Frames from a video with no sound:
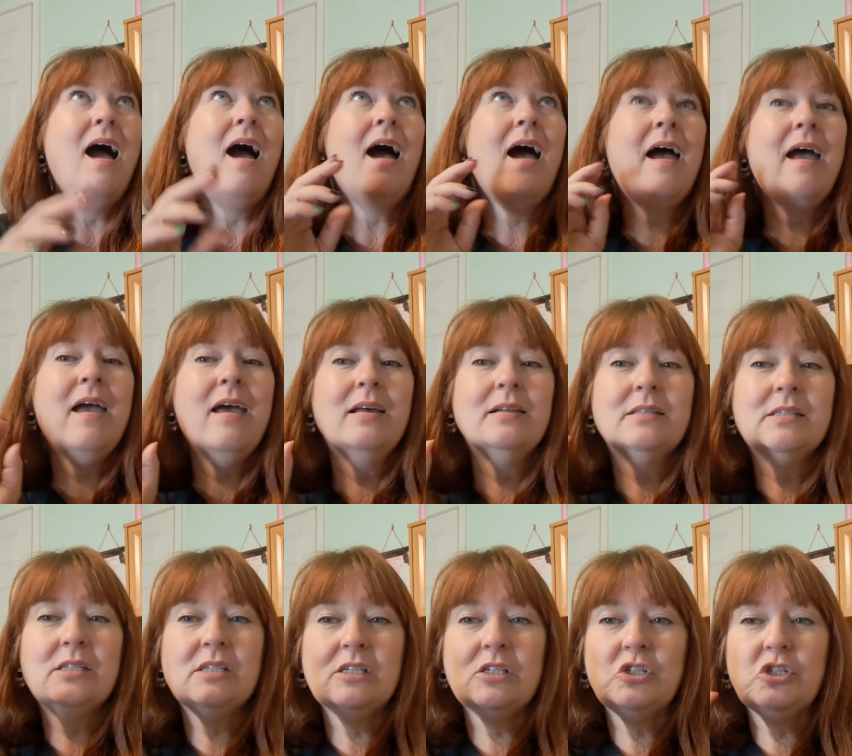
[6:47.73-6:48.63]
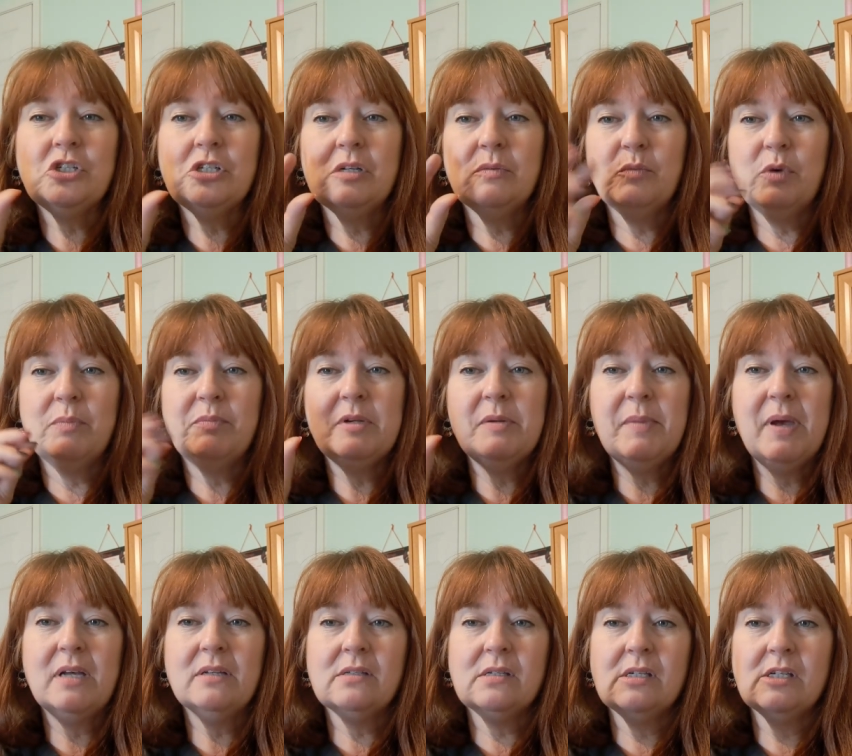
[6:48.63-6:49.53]
I had stitched him, ripped him
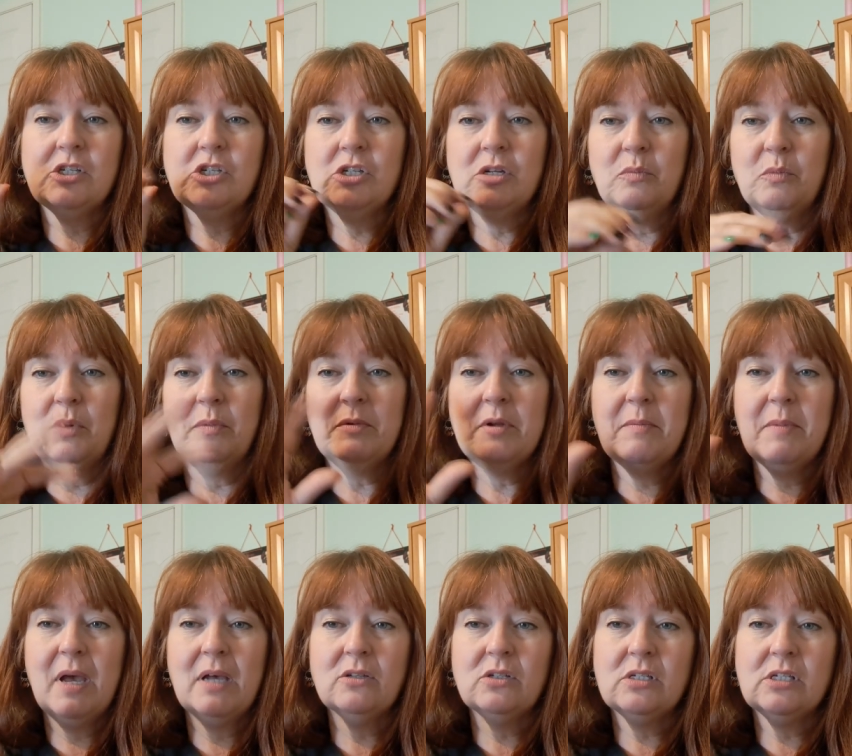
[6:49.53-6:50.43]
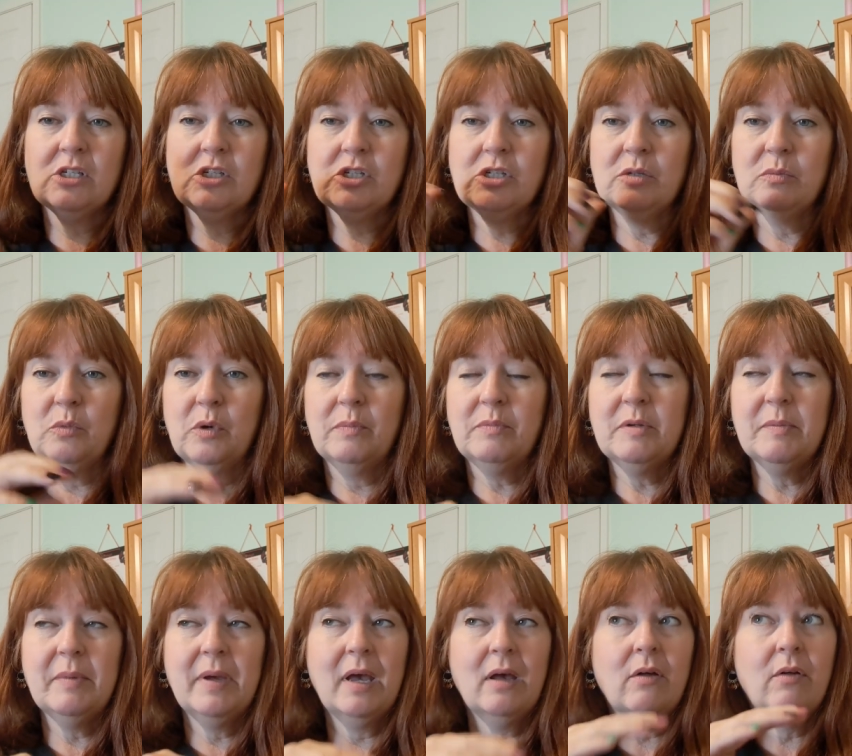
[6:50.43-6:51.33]
out, stitched him, ripped him out, stitched him, ripped
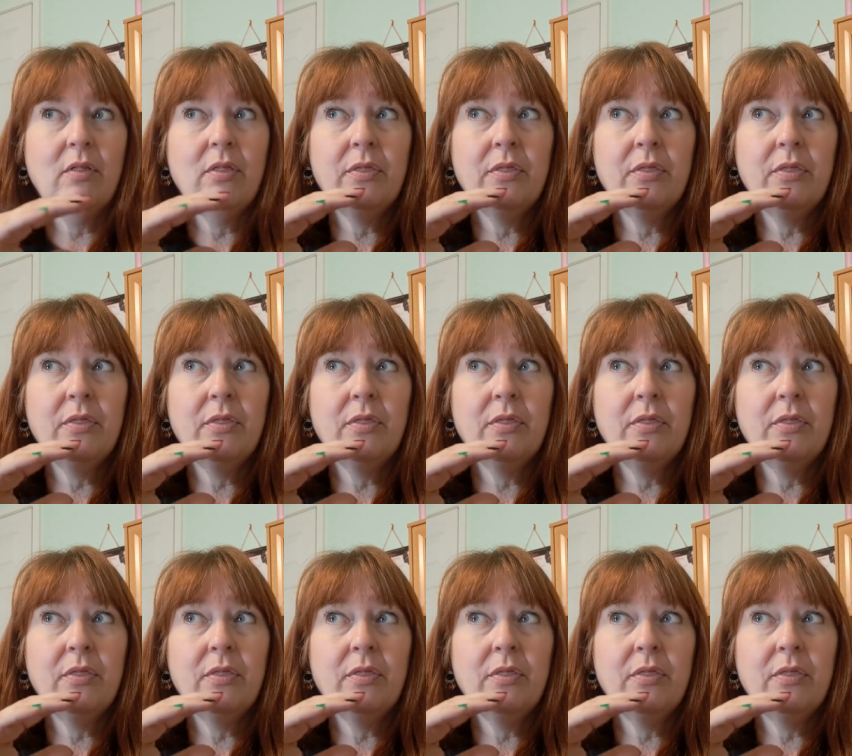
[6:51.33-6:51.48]
him out.